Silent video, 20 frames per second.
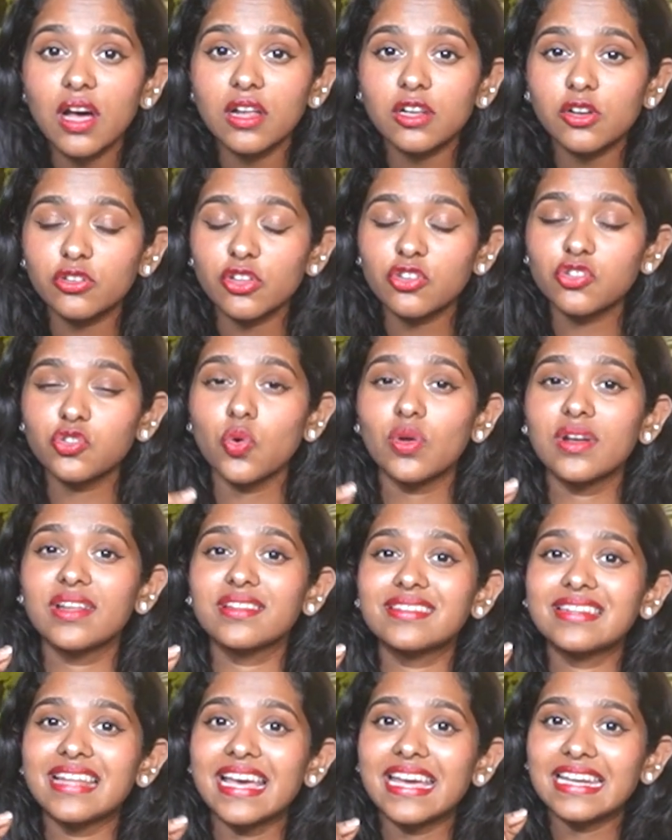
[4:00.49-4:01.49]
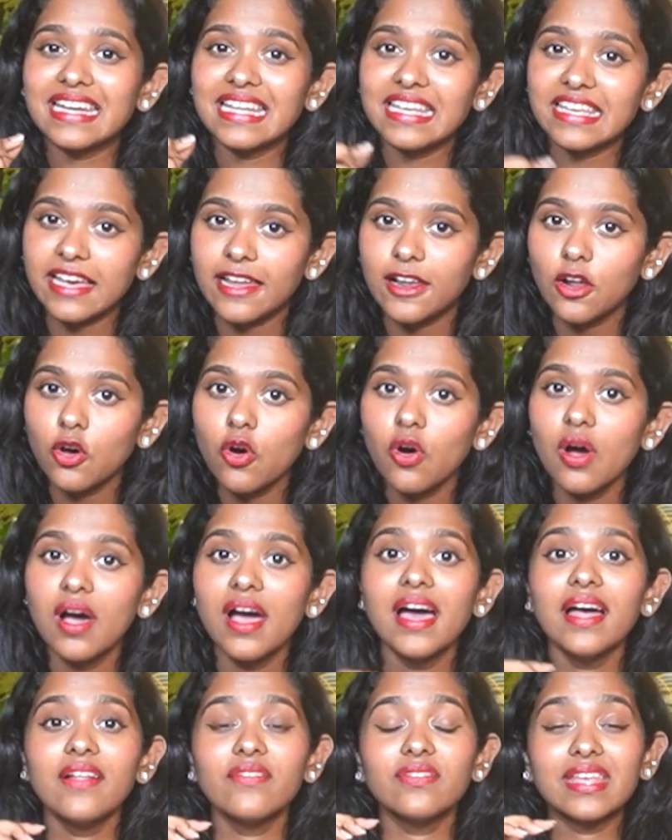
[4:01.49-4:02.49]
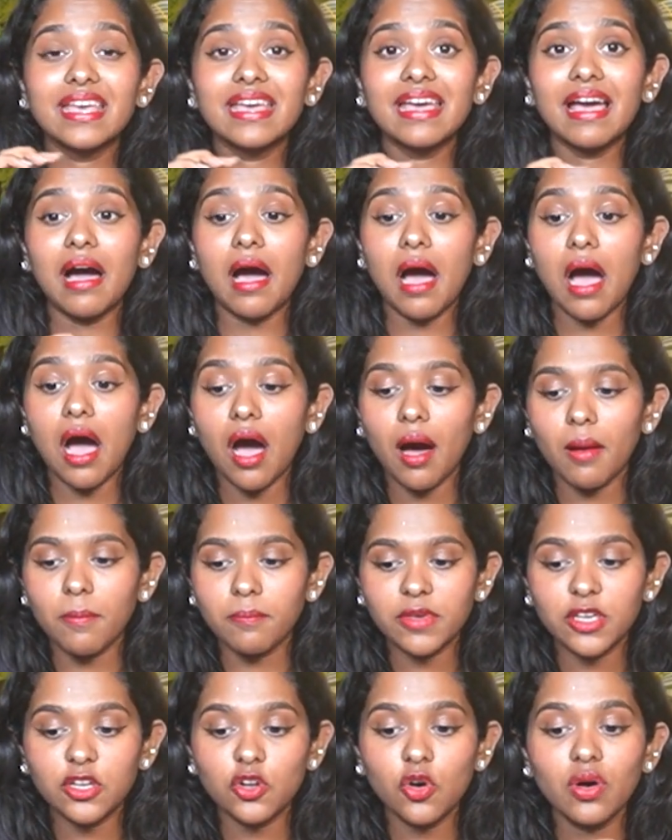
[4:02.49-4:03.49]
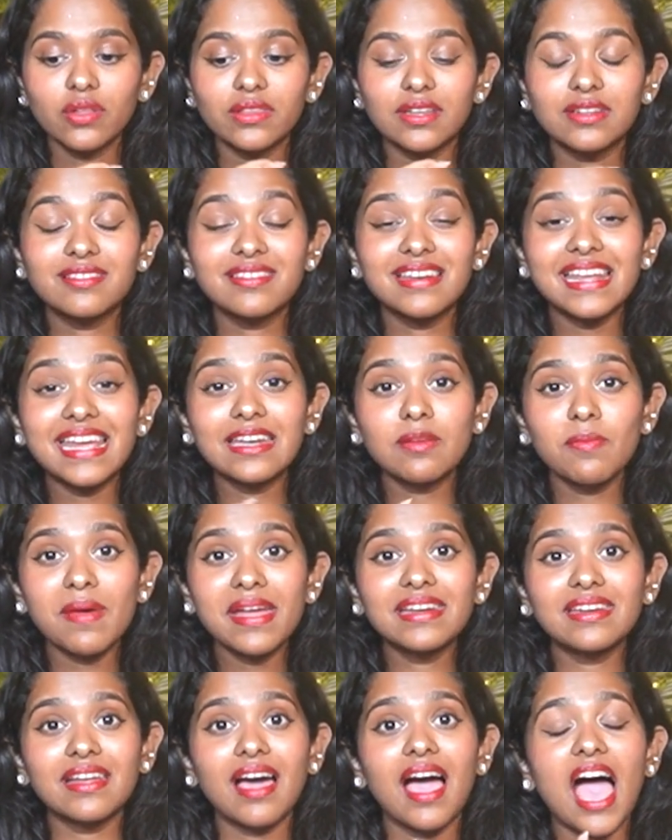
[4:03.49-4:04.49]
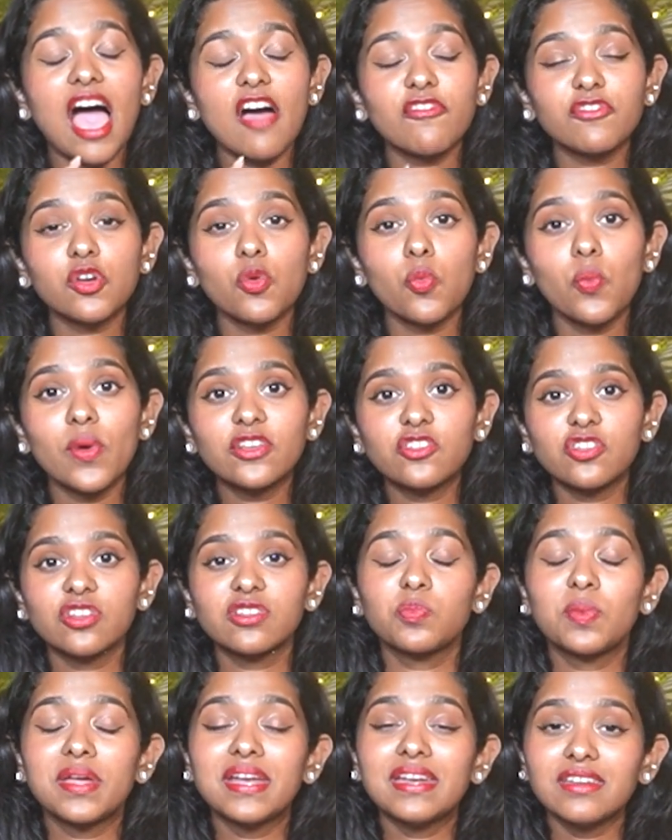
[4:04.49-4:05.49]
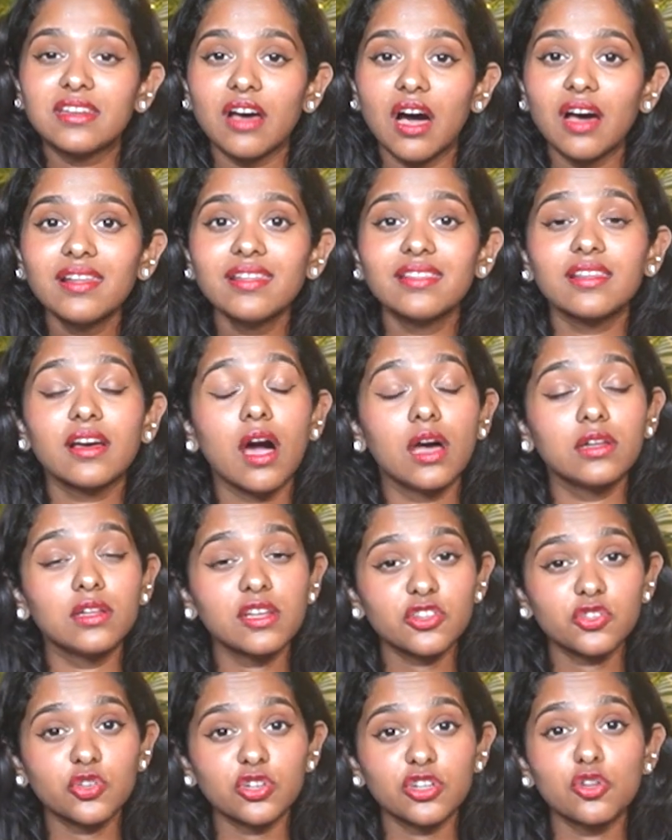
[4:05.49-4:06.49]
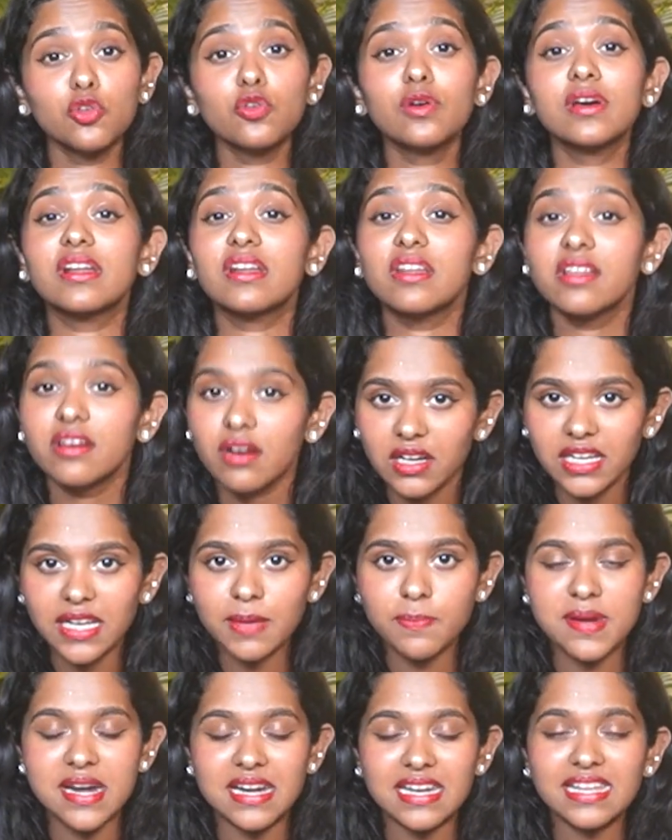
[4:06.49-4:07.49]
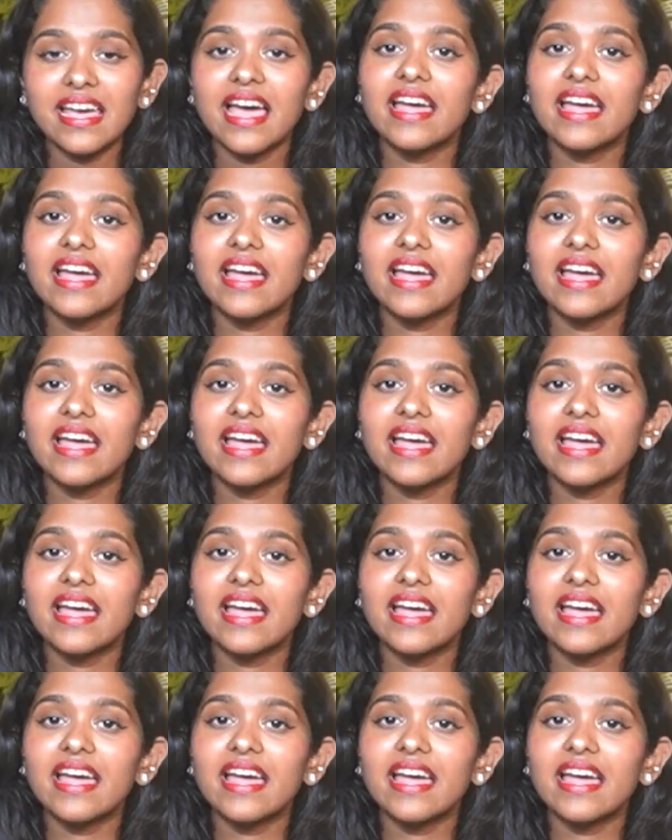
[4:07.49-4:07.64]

color of the stone is slightly yellow, the treatment after which has been done, the color is going to look really pretty